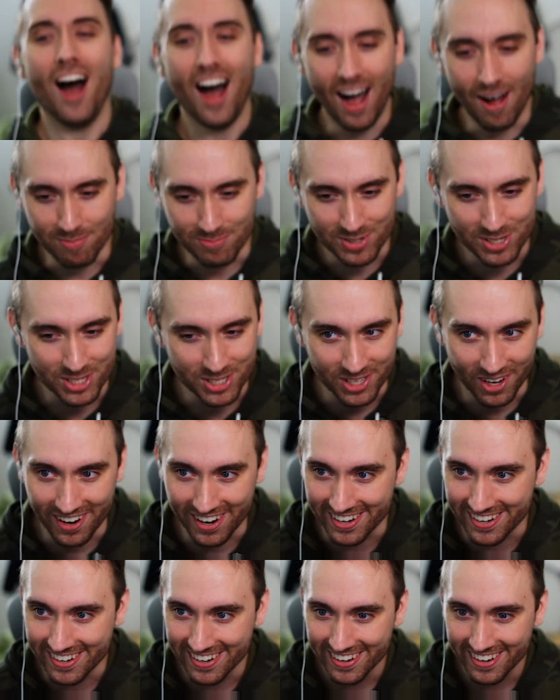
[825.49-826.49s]
I'm
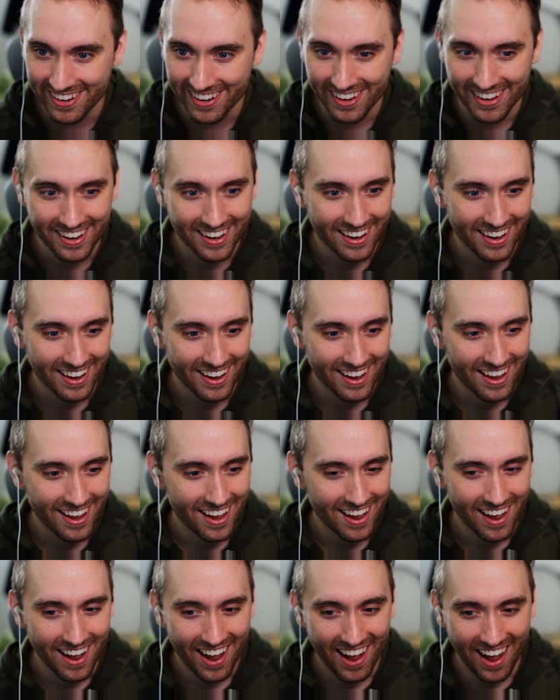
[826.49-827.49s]
stunned.
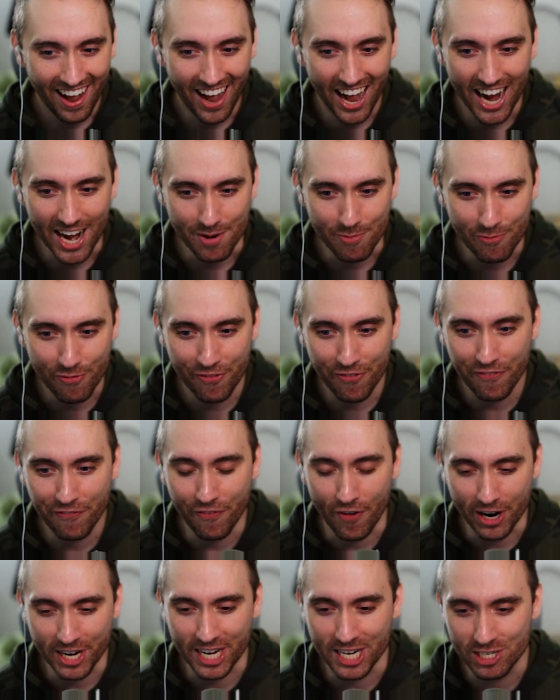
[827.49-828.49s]
I am
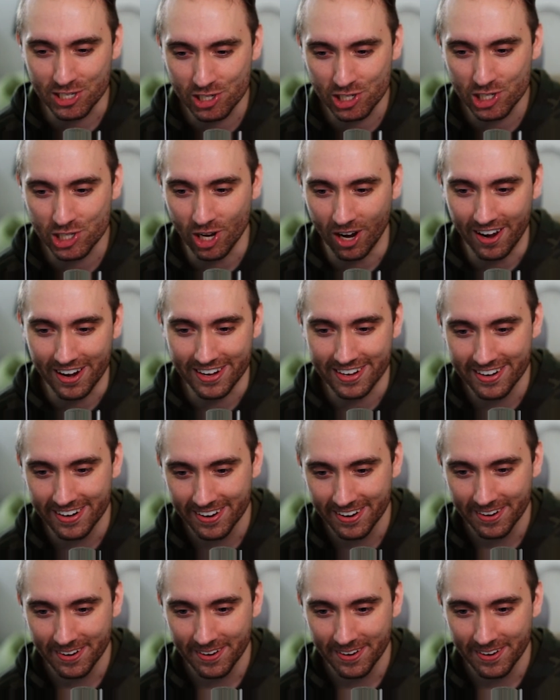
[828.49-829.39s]
fucking stunned.